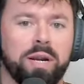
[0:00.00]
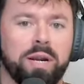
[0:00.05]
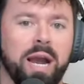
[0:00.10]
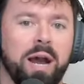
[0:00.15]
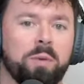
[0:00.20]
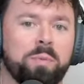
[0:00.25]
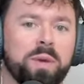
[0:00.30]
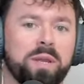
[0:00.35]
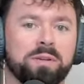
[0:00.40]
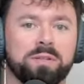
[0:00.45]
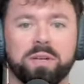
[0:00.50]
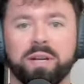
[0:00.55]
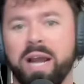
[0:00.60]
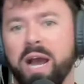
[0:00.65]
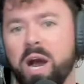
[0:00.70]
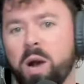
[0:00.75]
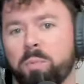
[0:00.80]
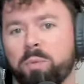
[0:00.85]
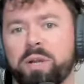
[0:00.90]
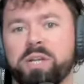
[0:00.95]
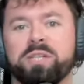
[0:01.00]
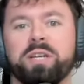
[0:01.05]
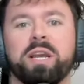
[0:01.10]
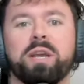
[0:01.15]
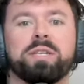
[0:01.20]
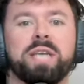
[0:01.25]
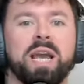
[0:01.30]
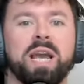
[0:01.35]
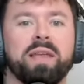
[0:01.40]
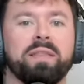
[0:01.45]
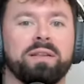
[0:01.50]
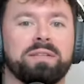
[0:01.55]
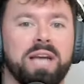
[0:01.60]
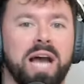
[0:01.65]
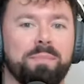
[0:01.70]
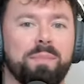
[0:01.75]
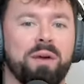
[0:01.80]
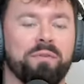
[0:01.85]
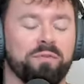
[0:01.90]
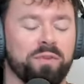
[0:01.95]
Kyle Peterson. Kyle, appreciate you taking the
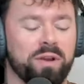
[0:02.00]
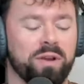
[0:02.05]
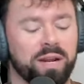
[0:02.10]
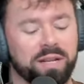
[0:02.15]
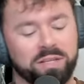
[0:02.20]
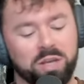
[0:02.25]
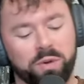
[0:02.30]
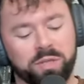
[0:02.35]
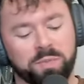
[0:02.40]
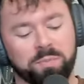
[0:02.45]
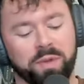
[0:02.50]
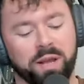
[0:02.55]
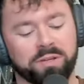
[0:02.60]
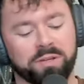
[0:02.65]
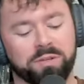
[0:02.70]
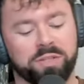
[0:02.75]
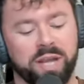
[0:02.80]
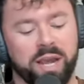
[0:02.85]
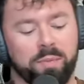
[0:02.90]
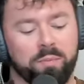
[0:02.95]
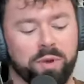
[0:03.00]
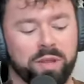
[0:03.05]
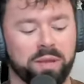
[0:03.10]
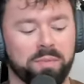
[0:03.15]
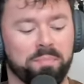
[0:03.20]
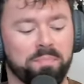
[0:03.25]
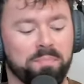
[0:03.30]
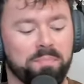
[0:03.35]
time, my friend. It's always a pleasure chatting with you.